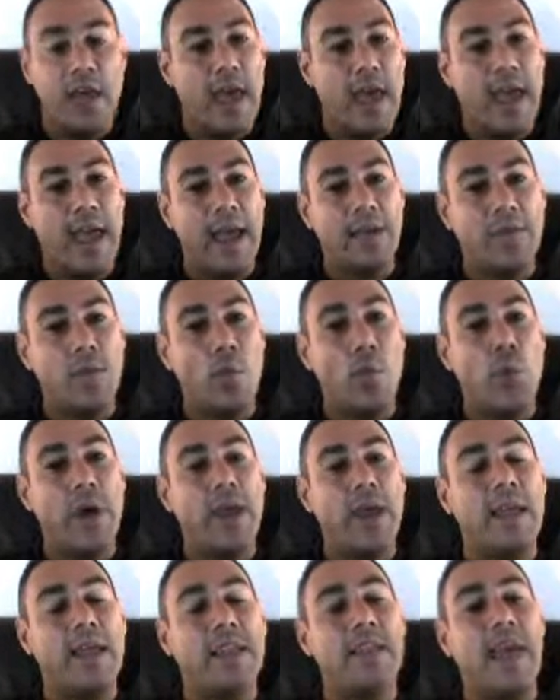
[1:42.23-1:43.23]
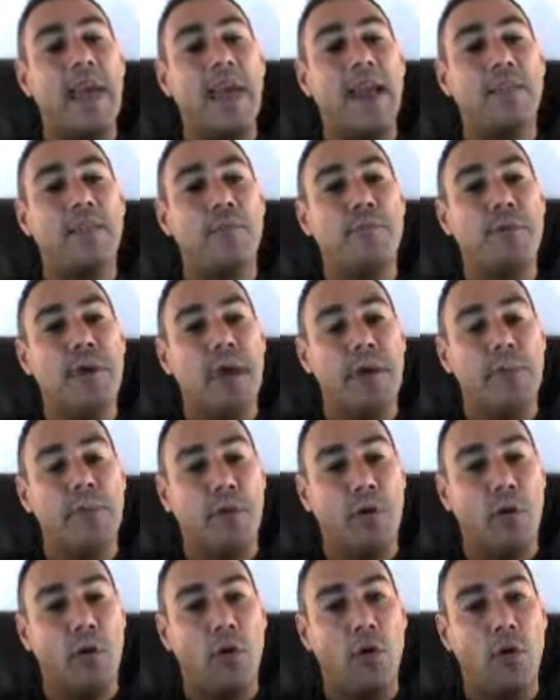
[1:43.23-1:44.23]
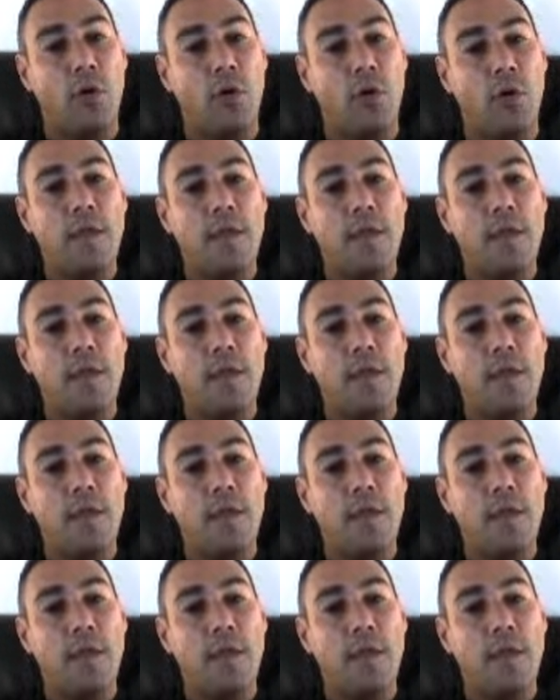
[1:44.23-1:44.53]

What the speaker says: and we can take the people